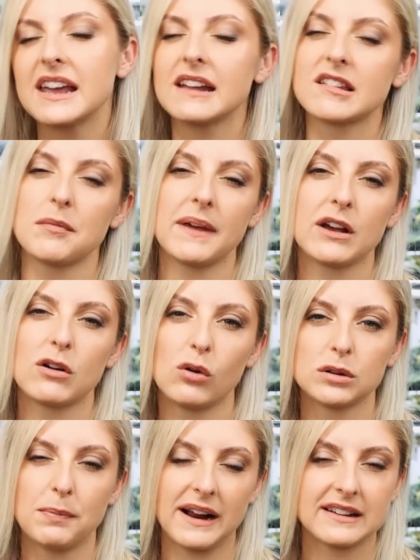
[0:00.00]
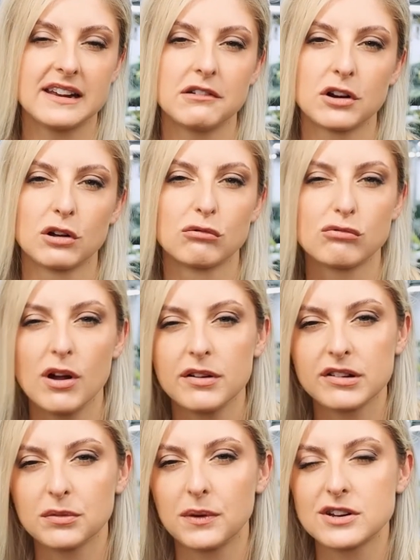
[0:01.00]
They can get something called bacterial rust,